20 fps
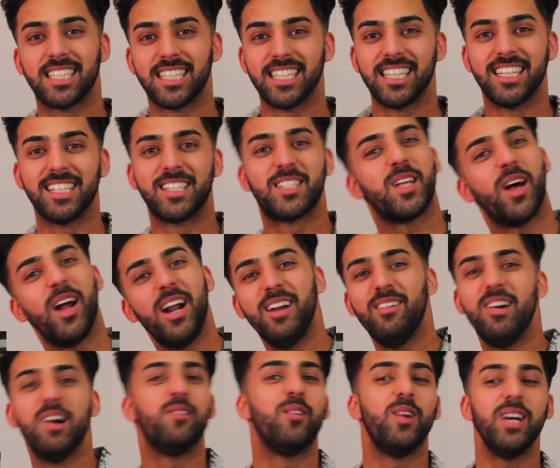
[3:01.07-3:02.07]
No, sorry,
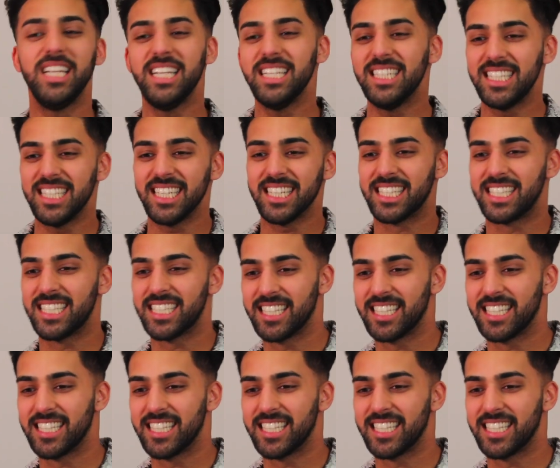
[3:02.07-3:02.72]
man. What is this?